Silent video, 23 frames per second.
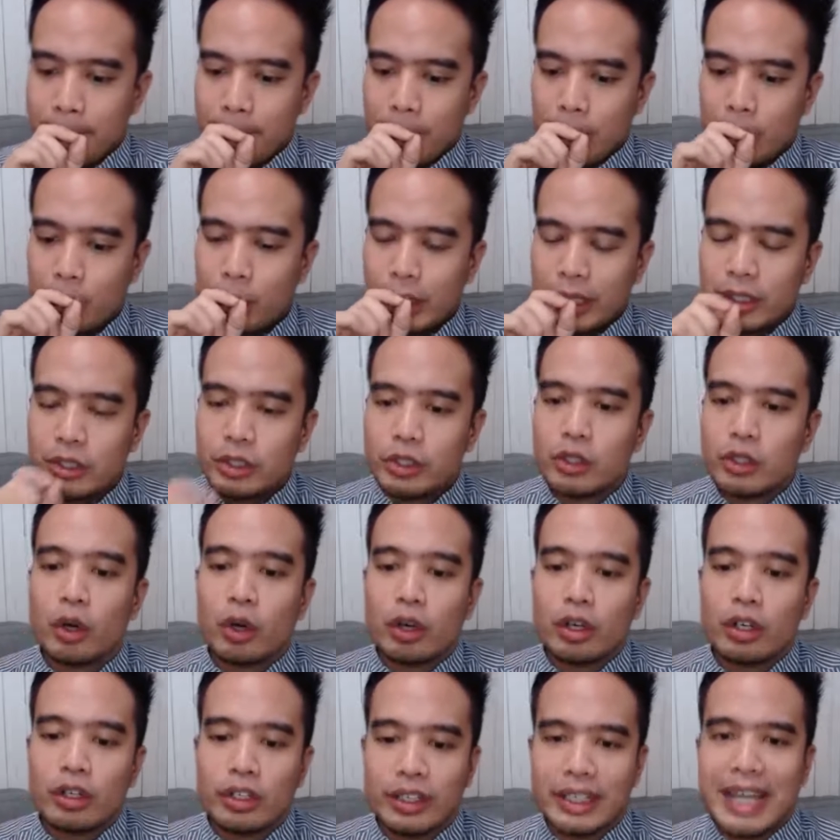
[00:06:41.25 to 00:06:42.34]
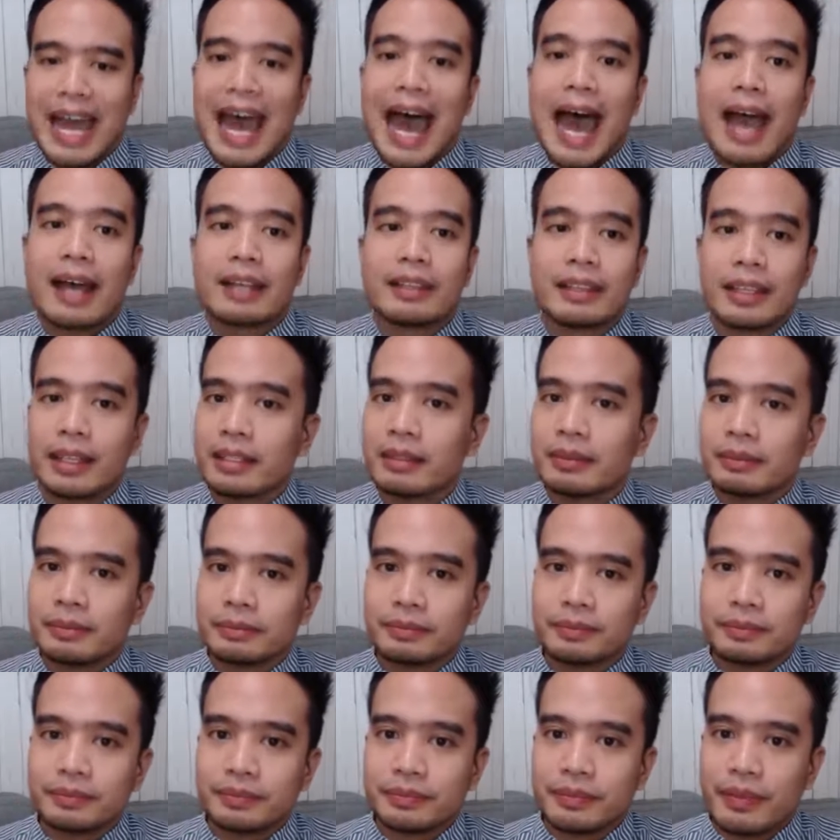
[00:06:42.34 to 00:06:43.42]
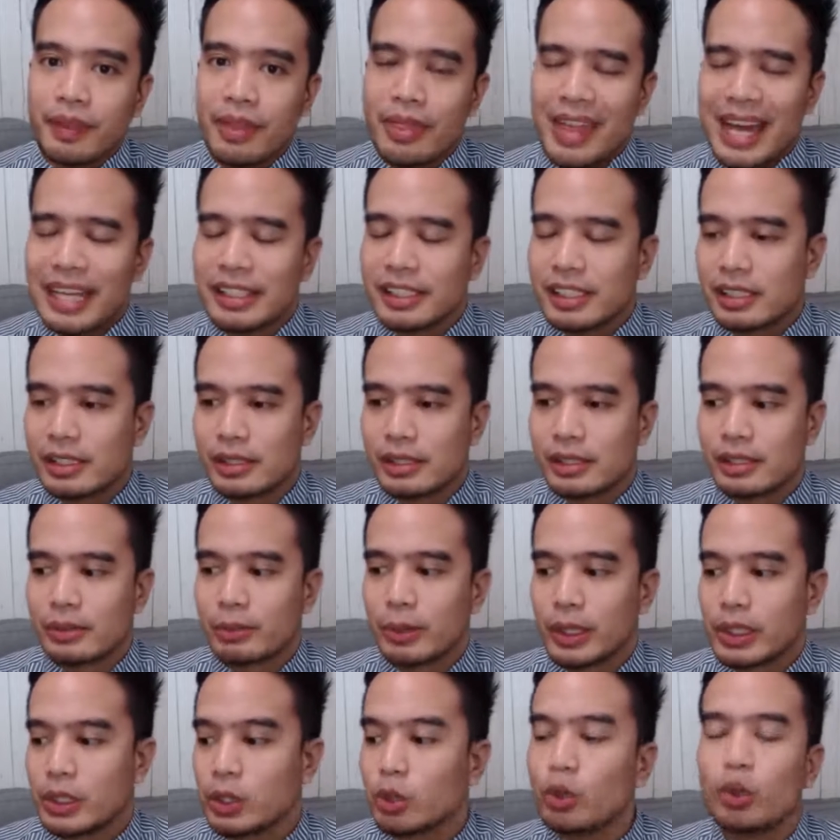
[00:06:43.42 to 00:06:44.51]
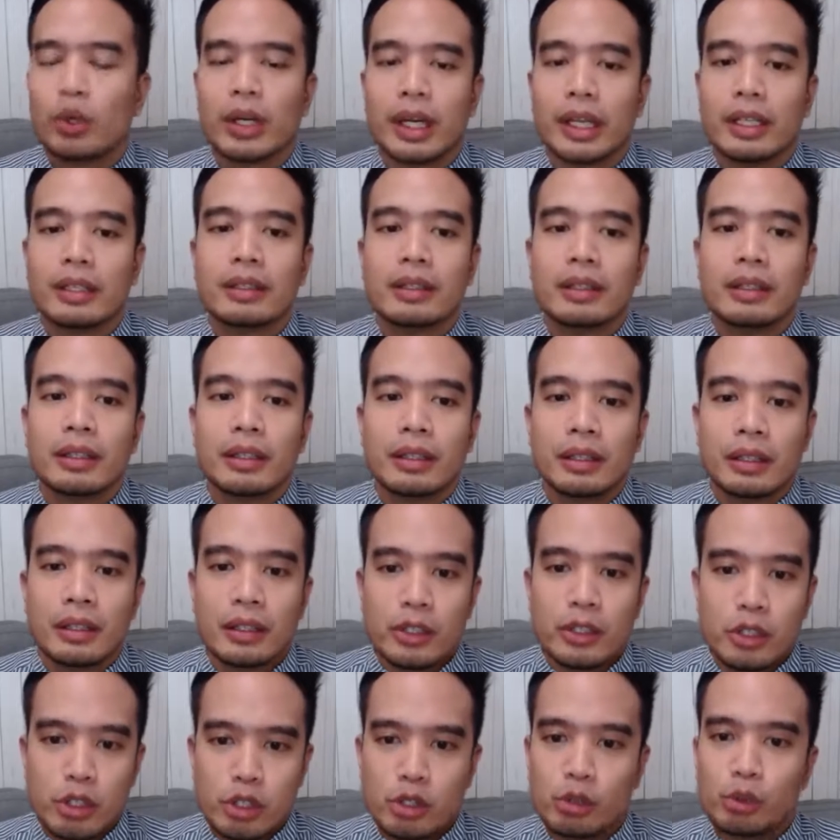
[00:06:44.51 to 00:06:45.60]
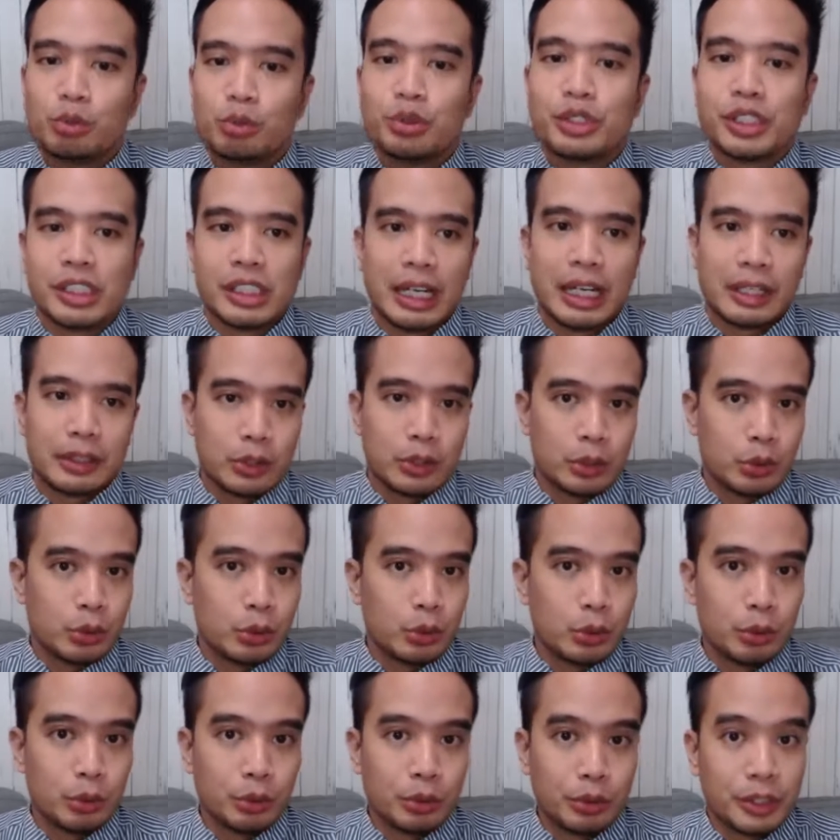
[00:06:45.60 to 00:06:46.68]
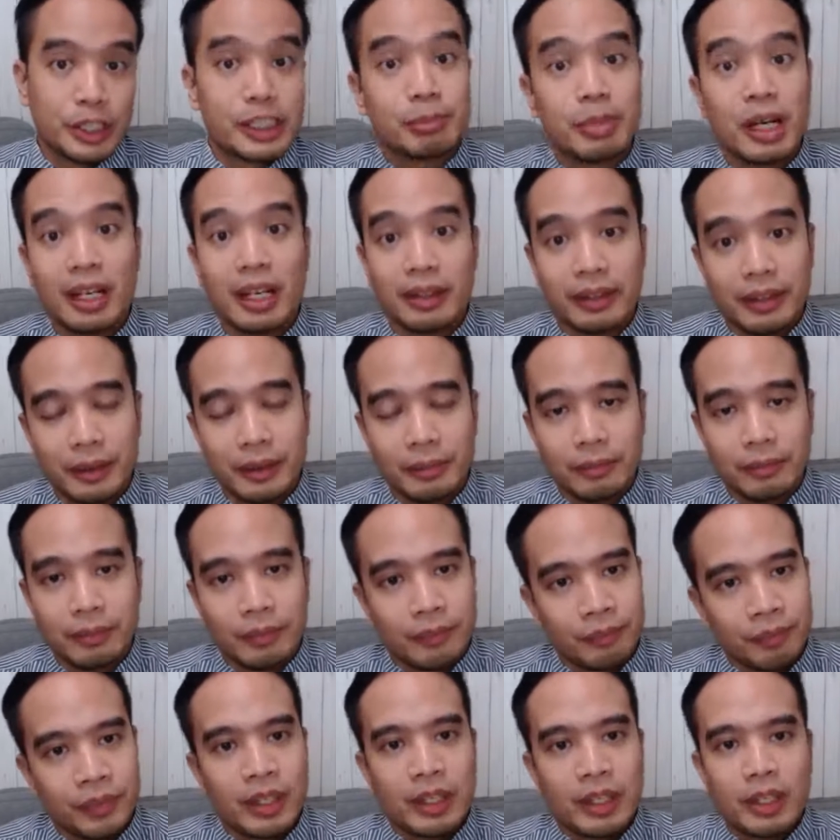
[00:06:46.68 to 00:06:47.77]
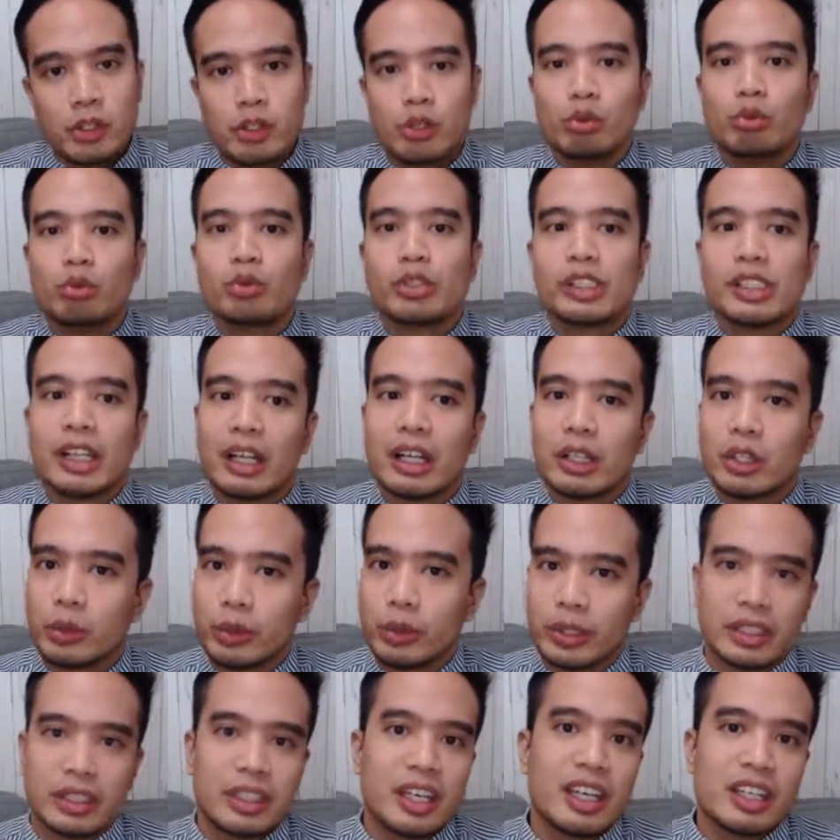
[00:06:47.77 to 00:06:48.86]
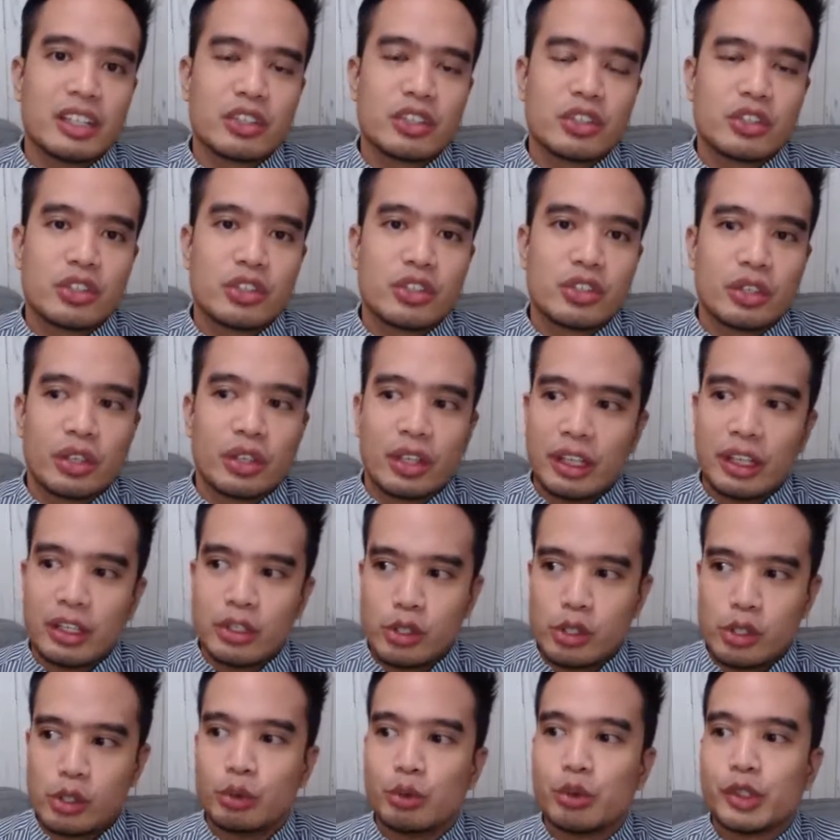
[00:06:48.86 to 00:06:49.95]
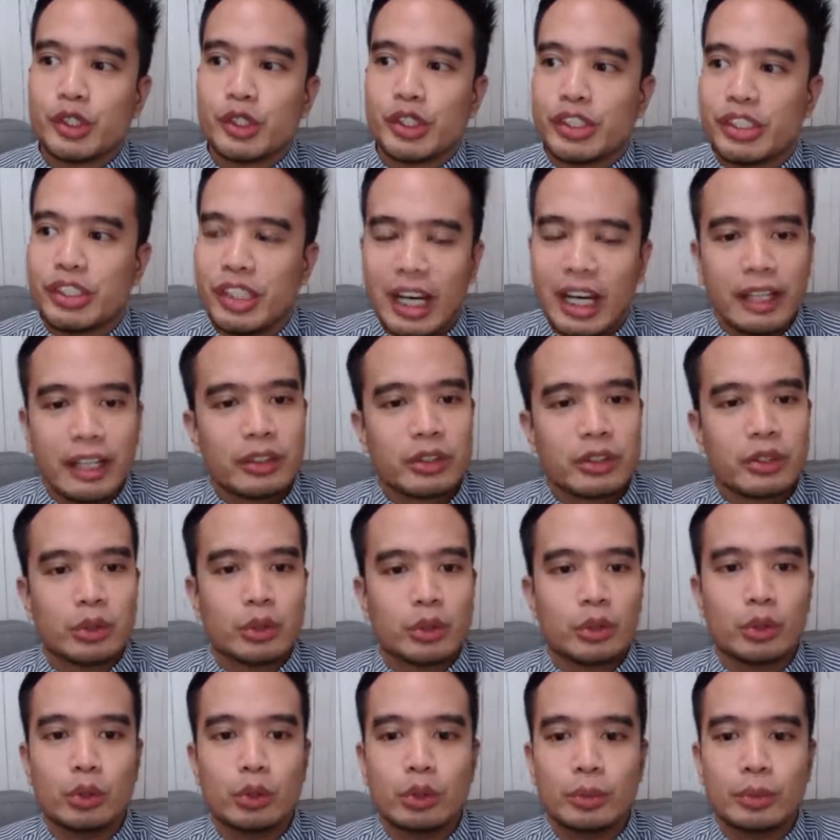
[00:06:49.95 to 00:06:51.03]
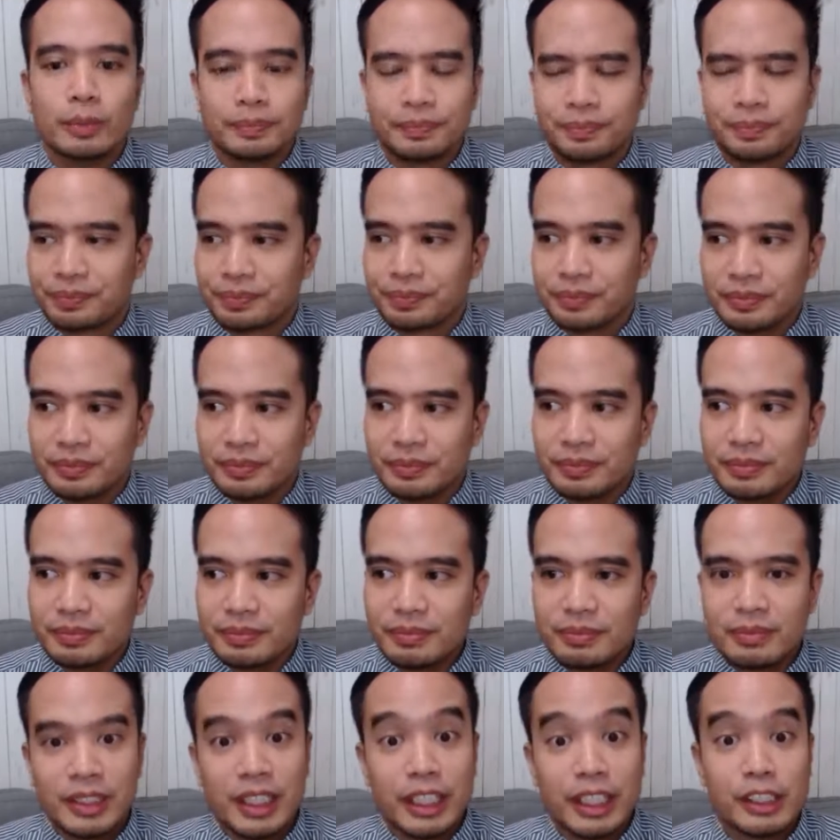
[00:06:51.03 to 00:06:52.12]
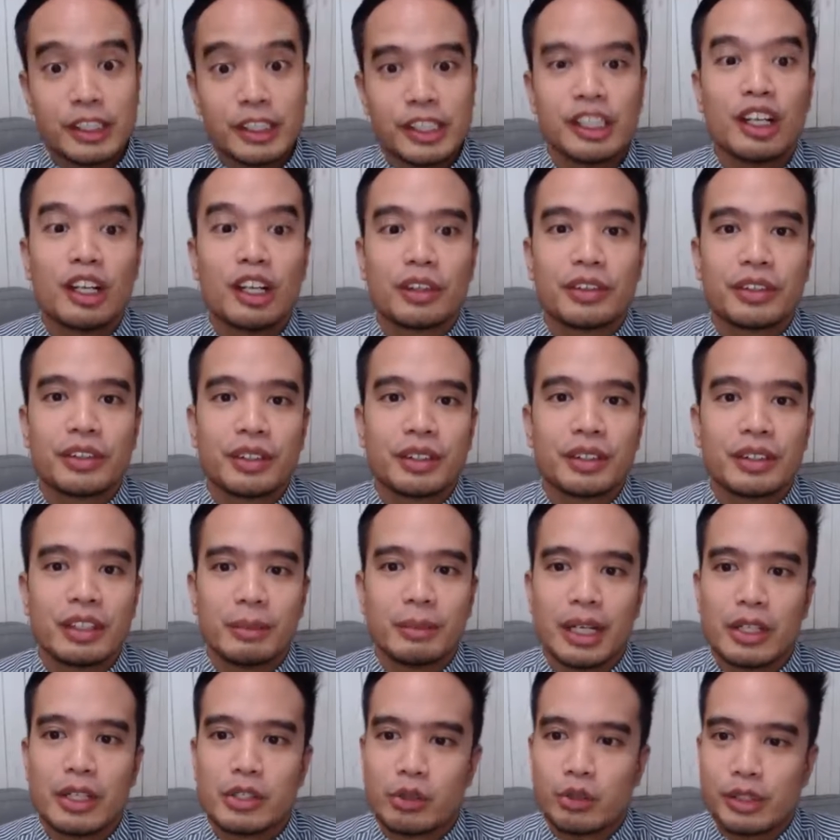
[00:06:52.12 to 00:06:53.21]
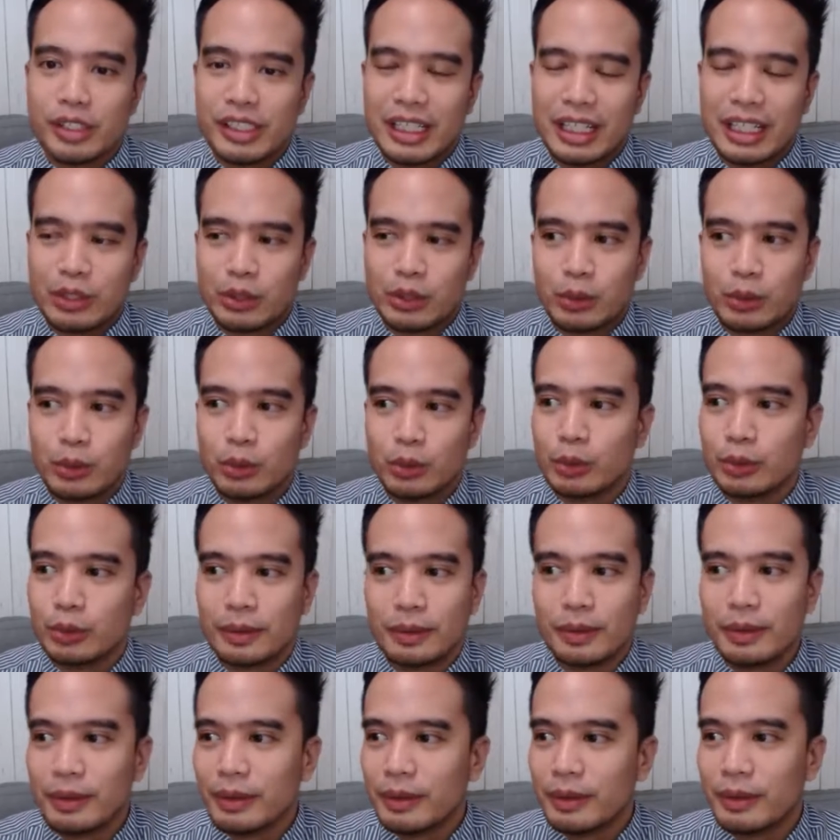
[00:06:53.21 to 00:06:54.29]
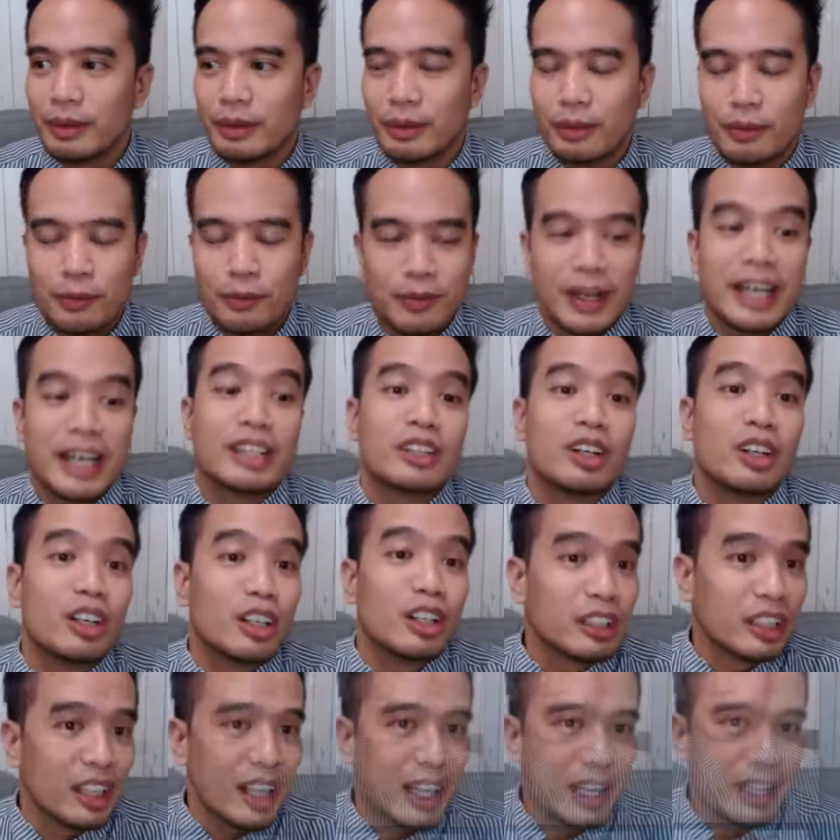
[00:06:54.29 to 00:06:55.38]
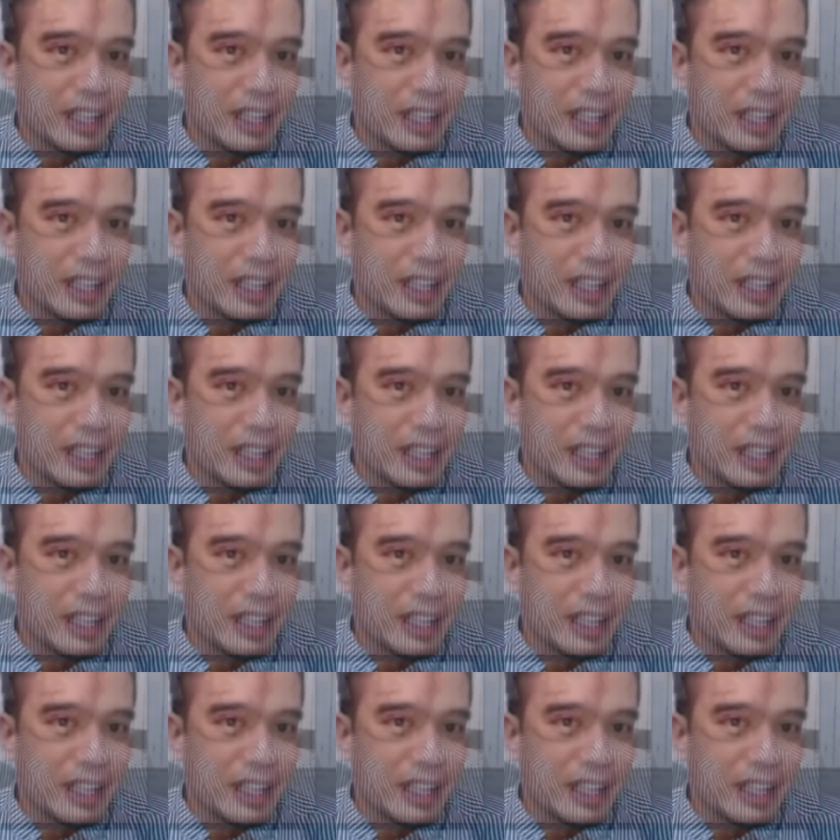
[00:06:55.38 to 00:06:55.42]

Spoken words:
when you're reacting, that's when you can choose not to respond, choose not to engage, choose not to insult, choose not to fight online.